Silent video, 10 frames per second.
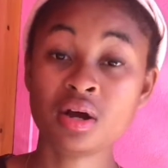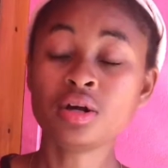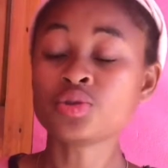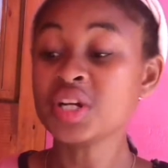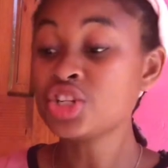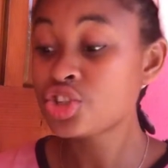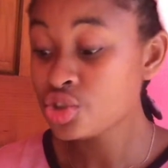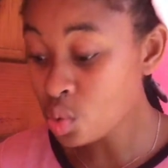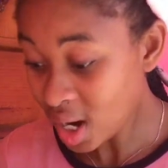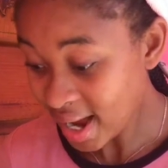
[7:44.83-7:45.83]
So
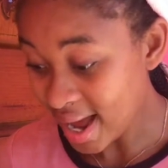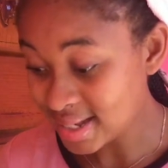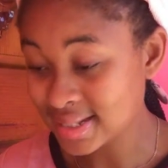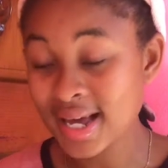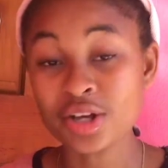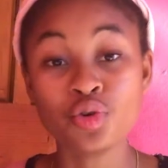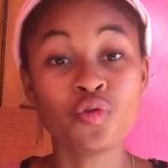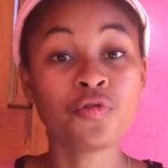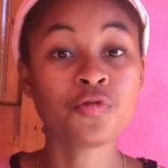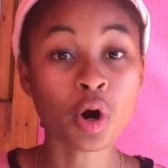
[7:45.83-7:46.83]
ensure, guys, that you
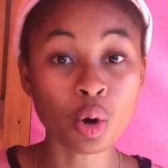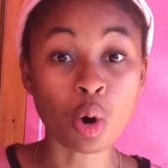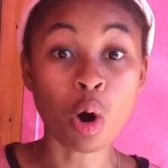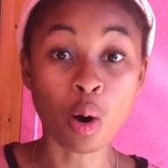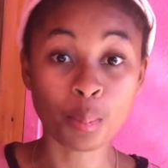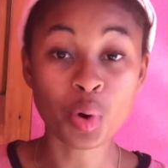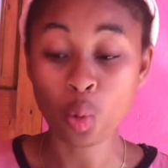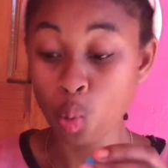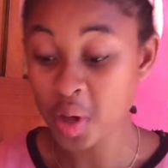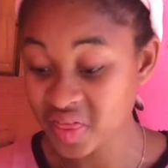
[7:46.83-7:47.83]
follow up
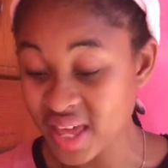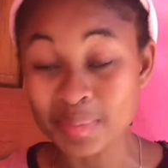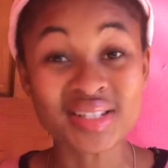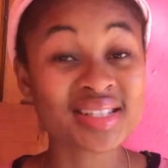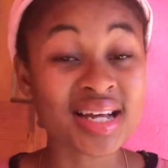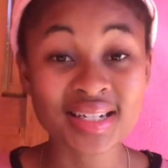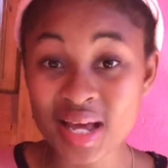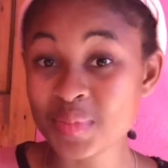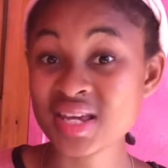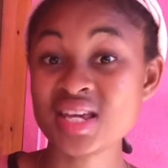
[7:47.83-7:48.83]
with them. Send
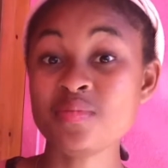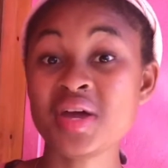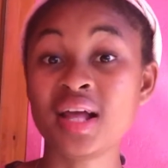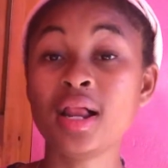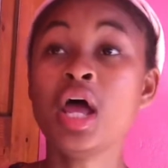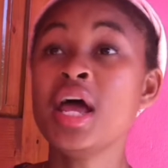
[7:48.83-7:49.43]
them email.